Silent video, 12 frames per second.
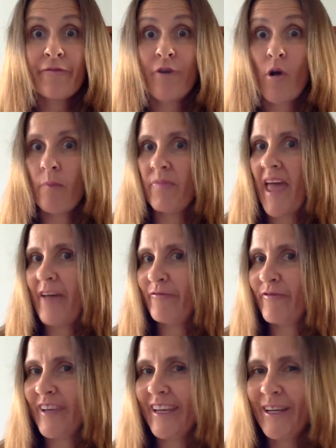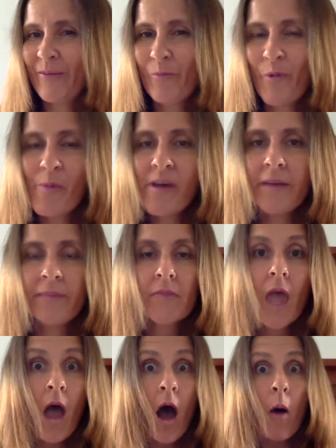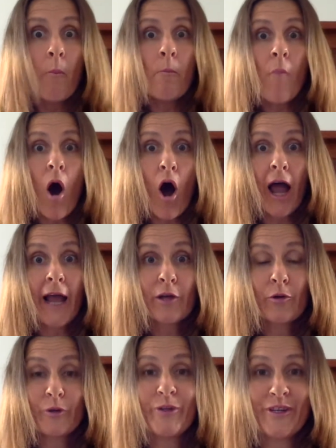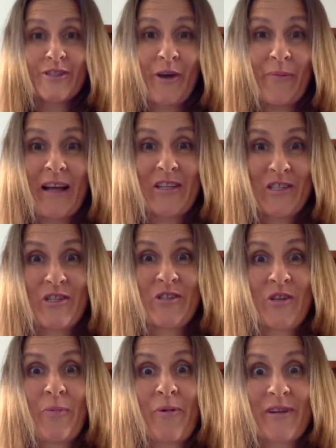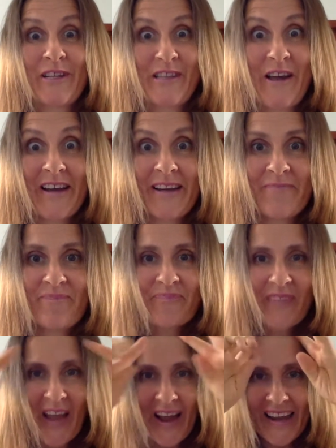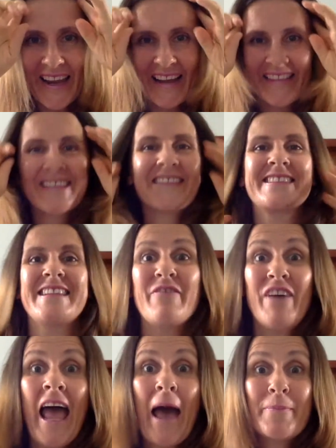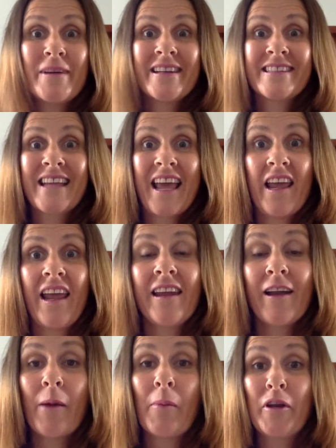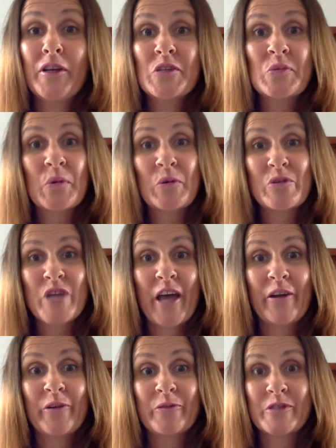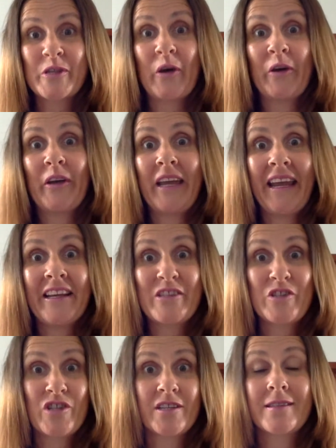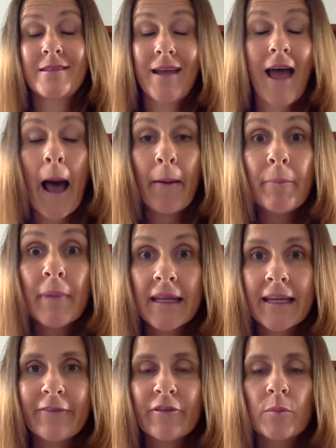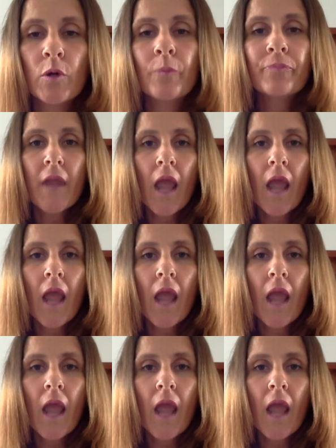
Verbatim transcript: from Bad Vegan Woman. My goodness, I'm actually super excited. Okay, this has never happened, and I'm only a small channel, so it's just unbelievable.